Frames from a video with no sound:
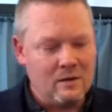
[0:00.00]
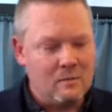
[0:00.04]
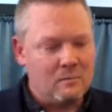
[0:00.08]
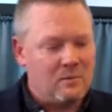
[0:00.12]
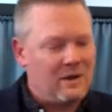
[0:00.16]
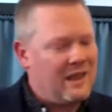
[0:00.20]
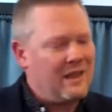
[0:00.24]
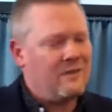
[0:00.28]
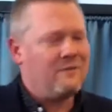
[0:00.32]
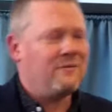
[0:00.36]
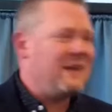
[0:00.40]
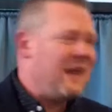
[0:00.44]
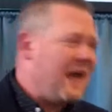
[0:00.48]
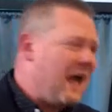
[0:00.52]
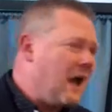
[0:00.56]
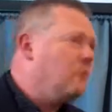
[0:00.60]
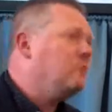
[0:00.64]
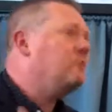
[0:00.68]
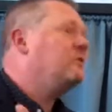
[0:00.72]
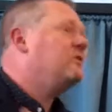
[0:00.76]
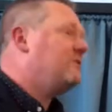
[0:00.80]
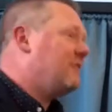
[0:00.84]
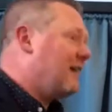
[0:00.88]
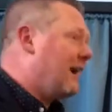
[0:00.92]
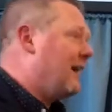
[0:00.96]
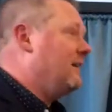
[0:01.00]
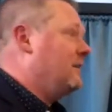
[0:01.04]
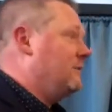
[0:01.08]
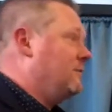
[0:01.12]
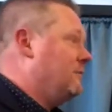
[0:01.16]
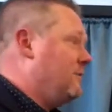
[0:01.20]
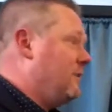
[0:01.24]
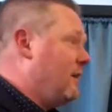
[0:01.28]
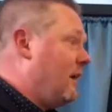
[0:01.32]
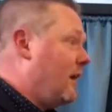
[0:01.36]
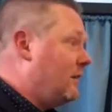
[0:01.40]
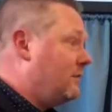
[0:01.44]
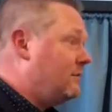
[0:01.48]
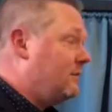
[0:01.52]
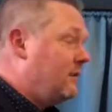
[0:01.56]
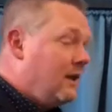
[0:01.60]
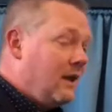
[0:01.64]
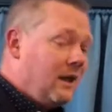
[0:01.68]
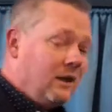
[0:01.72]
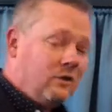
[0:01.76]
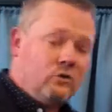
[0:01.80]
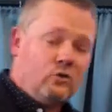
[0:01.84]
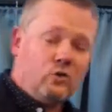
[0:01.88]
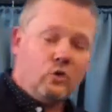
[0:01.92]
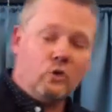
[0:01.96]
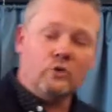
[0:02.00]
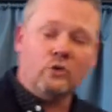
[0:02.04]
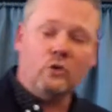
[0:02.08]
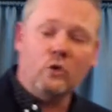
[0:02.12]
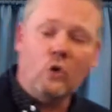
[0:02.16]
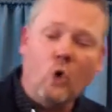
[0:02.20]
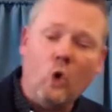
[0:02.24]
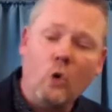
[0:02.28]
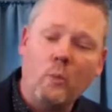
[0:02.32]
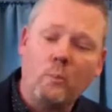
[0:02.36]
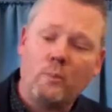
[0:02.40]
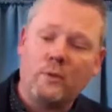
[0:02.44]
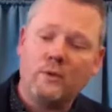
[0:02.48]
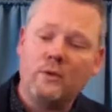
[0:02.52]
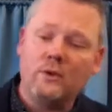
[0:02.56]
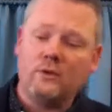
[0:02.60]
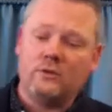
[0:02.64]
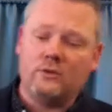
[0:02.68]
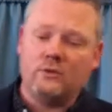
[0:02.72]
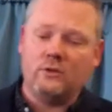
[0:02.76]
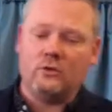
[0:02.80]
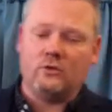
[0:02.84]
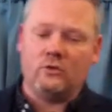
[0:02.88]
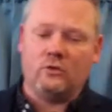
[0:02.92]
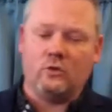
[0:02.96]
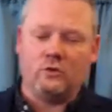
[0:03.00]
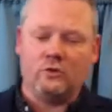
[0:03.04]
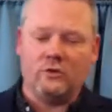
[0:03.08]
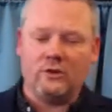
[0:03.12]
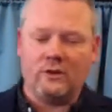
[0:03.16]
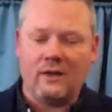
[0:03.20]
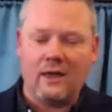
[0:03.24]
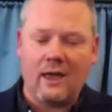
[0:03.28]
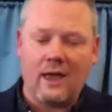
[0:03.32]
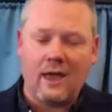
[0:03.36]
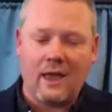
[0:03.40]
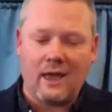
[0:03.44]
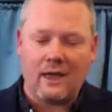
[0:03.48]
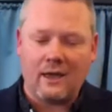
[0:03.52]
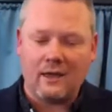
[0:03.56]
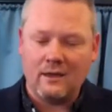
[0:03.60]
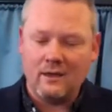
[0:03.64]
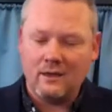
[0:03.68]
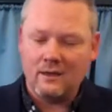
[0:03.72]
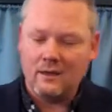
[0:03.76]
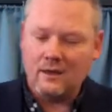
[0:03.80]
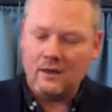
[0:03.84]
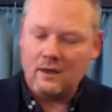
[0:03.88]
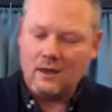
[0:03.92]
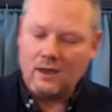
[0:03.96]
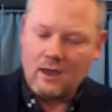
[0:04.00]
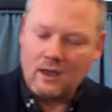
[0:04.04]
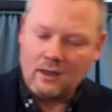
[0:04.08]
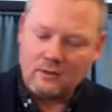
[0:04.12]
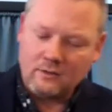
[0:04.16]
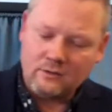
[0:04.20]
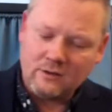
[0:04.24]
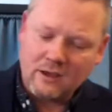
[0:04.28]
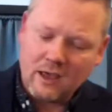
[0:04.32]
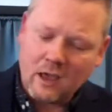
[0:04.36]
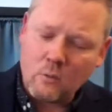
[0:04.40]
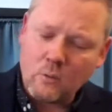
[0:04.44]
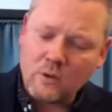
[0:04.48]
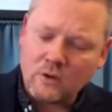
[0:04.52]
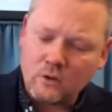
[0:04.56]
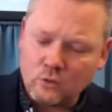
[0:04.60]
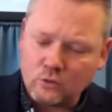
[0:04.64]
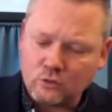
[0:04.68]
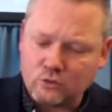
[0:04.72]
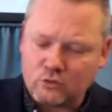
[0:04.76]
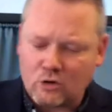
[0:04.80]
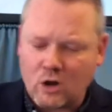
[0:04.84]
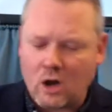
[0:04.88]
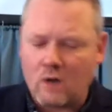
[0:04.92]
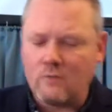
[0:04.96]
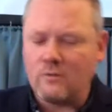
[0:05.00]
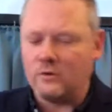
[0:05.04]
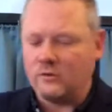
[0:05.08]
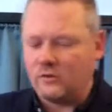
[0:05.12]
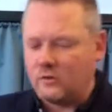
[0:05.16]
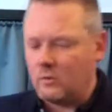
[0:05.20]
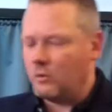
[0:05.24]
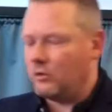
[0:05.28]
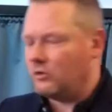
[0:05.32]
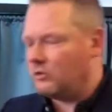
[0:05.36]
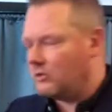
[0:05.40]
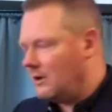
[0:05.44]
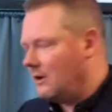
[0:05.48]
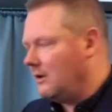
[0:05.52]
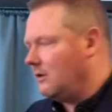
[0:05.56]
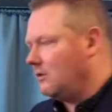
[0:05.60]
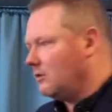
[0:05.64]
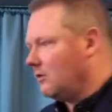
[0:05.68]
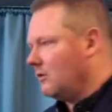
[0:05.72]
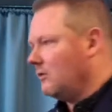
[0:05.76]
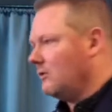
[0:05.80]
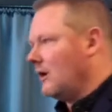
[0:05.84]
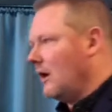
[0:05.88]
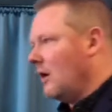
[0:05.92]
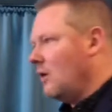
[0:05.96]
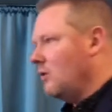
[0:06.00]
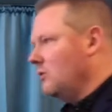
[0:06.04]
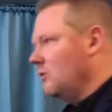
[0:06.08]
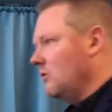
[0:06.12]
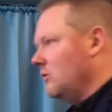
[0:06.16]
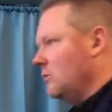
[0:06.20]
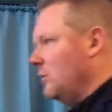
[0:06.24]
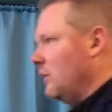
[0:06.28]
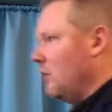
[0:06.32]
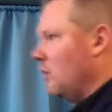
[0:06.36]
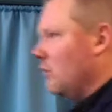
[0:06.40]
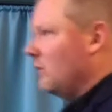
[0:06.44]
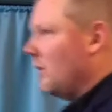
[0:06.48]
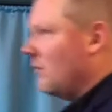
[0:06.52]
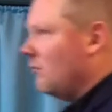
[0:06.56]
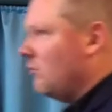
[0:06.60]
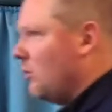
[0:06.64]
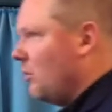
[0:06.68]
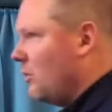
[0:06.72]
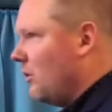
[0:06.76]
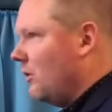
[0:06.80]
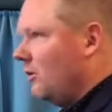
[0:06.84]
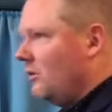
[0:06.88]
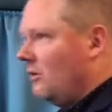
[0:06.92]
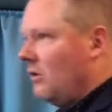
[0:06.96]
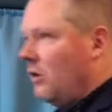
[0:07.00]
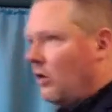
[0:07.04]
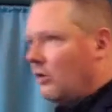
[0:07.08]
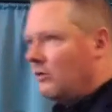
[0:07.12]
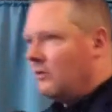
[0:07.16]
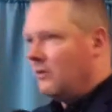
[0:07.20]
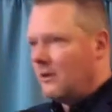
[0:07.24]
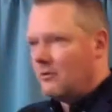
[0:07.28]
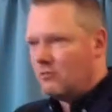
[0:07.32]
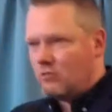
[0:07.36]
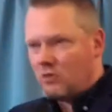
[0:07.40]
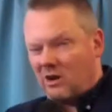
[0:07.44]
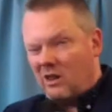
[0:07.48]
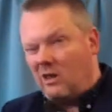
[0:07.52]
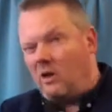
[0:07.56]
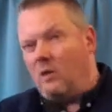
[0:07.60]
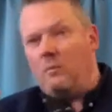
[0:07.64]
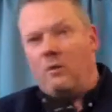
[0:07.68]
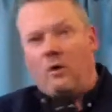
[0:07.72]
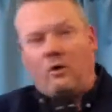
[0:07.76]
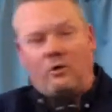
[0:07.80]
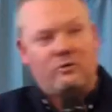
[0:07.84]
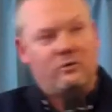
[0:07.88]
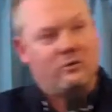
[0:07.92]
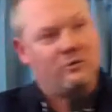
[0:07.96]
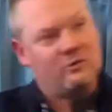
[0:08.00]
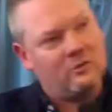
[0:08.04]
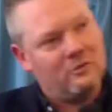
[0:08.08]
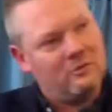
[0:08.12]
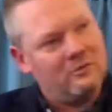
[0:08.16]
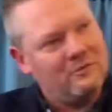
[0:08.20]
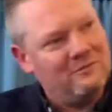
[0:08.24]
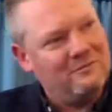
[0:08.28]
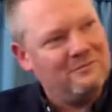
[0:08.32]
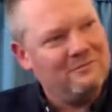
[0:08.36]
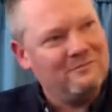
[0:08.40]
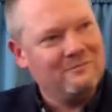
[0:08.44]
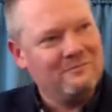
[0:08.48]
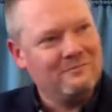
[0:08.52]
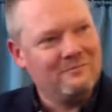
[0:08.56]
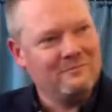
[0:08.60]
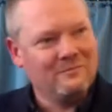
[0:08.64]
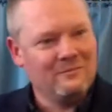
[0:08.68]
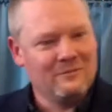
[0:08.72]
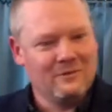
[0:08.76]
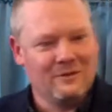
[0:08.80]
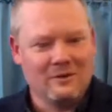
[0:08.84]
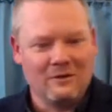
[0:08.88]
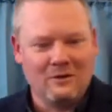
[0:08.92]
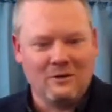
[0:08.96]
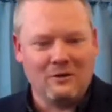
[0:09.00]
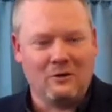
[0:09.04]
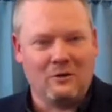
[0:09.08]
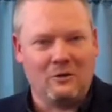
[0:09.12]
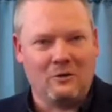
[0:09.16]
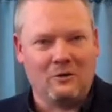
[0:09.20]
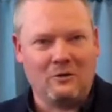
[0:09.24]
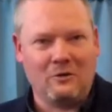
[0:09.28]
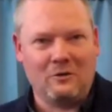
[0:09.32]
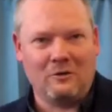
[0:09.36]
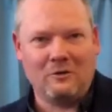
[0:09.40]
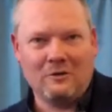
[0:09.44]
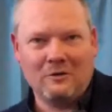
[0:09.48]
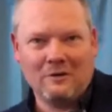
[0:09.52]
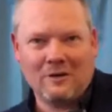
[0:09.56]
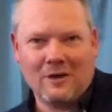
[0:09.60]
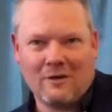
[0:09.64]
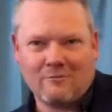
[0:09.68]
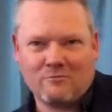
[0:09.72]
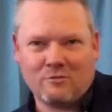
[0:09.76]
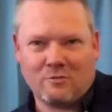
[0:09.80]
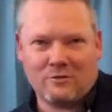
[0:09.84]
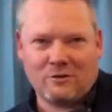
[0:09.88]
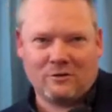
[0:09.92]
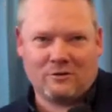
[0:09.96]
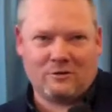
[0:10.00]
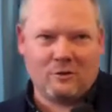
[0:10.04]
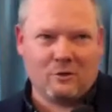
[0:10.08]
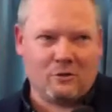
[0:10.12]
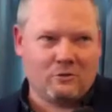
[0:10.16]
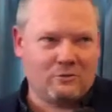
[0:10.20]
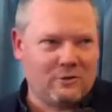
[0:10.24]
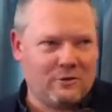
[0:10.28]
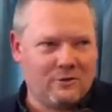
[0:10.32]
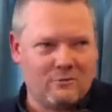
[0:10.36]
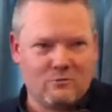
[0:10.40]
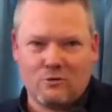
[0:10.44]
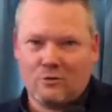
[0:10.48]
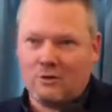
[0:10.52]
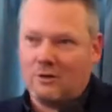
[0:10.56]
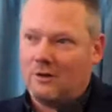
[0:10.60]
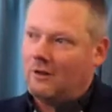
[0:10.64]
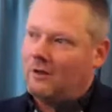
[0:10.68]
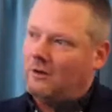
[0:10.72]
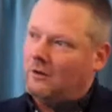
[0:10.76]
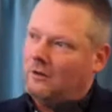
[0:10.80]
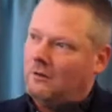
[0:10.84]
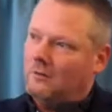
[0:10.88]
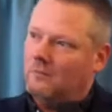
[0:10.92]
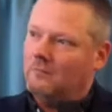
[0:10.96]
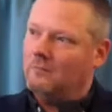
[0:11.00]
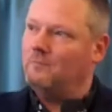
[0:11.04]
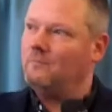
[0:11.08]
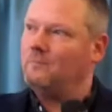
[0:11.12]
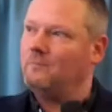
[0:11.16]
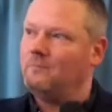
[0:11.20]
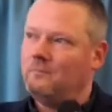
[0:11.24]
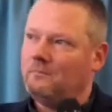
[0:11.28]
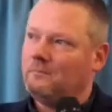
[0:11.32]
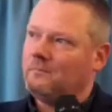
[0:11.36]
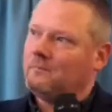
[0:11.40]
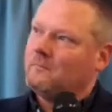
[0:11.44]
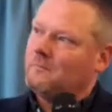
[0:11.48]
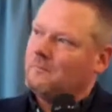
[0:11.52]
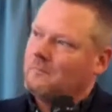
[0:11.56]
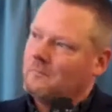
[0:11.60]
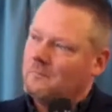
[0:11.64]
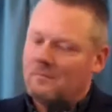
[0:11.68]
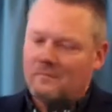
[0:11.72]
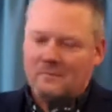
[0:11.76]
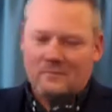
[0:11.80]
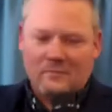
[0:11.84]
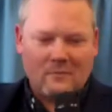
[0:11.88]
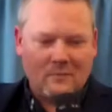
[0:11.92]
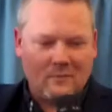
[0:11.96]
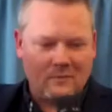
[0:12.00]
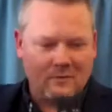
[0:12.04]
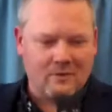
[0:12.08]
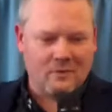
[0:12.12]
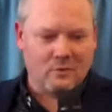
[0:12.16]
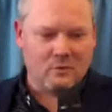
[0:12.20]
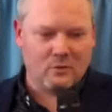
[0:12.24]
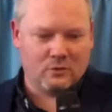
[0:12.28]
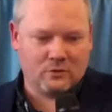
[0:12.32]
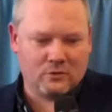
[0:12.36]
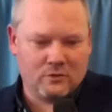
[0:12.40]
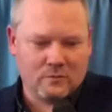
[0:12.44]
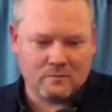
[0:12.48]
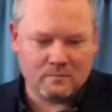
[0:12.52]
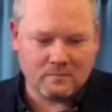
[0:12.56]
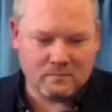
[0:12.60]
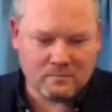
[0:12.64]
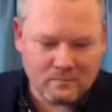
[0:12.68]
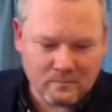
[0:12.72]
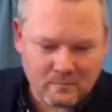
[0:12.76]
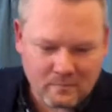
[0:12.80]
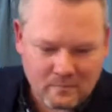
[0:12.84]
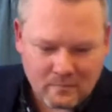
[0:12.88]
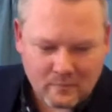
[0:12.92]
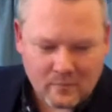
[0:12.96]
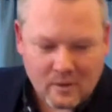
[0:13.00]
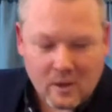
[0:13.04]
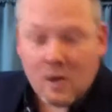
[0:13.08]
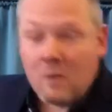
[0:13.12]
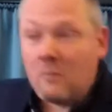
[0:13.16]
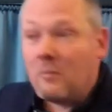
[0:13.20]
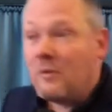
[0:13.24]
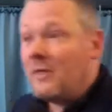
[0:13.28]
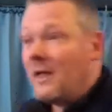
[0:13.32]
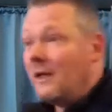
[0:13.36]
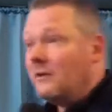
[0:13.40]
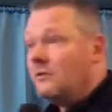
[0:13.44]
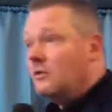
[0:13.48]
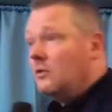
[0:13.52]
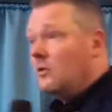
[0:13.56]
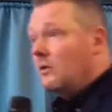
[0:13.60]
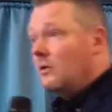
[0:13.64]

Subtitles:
But even outside of that, it shows an openness and it shows a care. And yeah, we don't travel so much to each other's houses because everybody's locked in their own little boxes. Or everybody's locked in their own little... There was. But that's